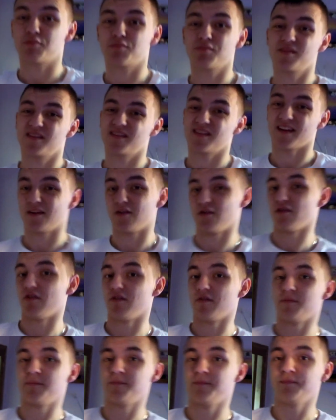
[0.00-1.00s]
town centre.
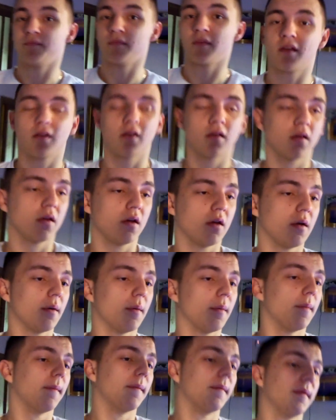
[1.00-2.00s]

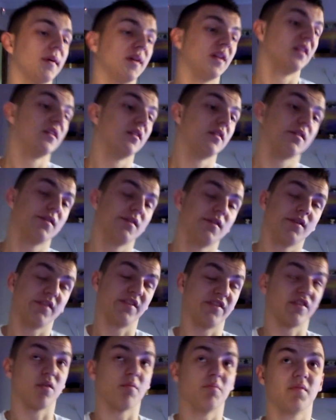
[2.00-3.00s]
And
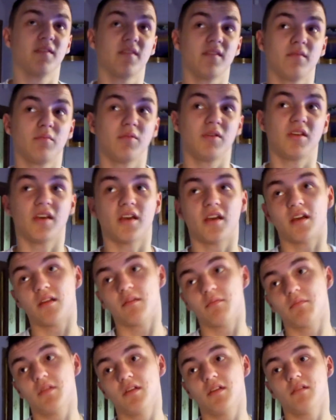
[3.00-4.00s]
I've got a busy week
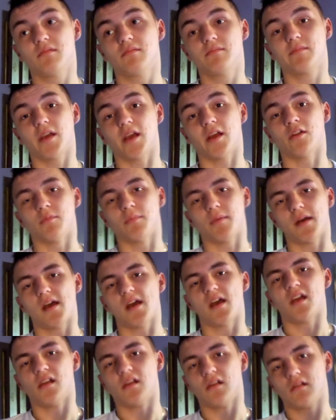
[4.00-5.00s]
ahead of me. Getting up
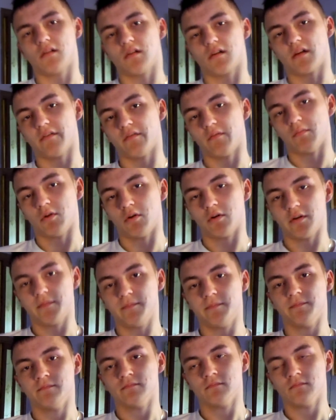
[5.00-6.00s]
8 o'clock every morning.